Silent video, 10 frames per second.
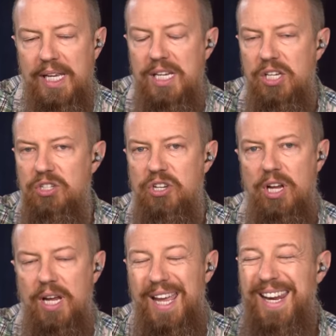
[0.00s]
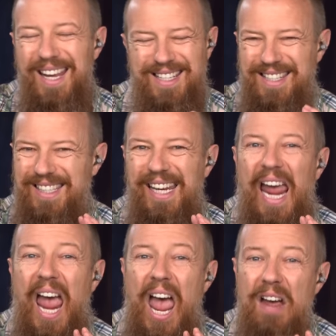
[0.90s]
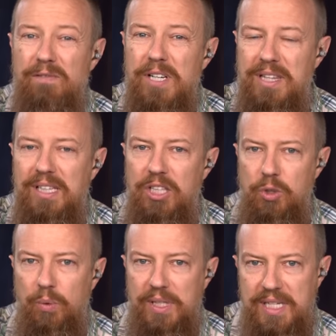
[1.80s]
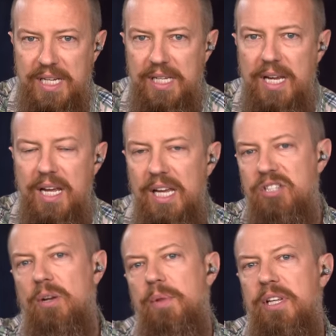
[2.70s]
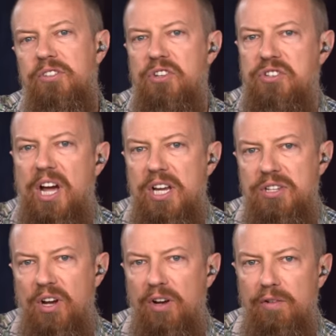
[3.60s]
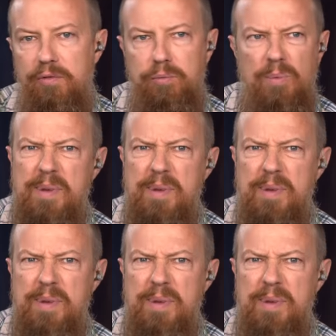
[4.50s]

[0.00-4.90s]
It is it has like everything that you would need in something that's the size of well,